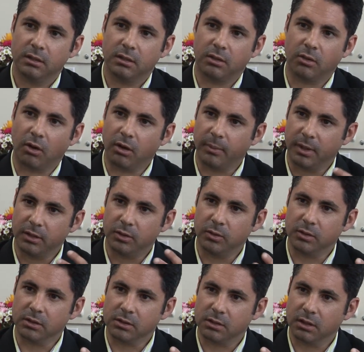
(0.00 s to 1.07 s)
thought about
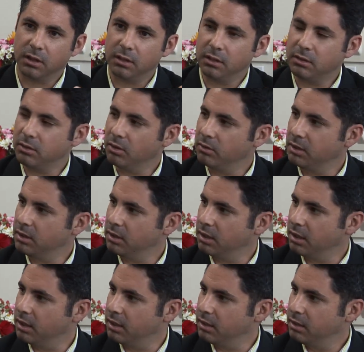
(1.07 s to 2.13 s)
doing the study, Tony and
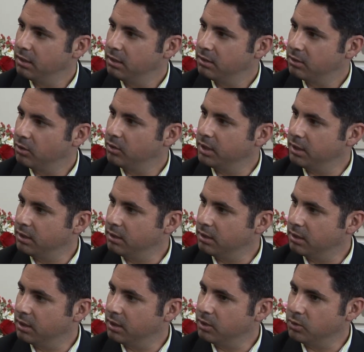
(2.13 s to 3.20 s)
I, Tony
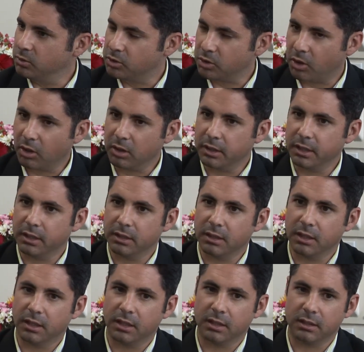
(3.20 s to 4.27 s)
uh, knew Charlie,
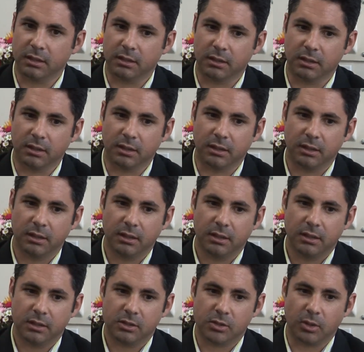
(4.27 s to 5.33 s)
and uh,
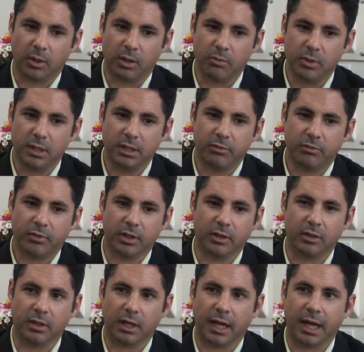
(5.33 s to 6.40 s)
so I really
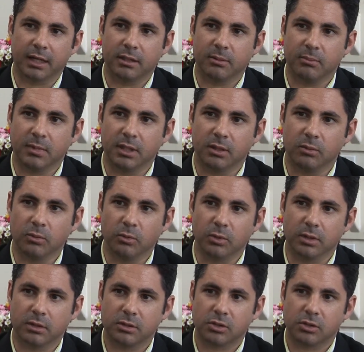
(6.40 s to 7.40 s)
figured I had to meet with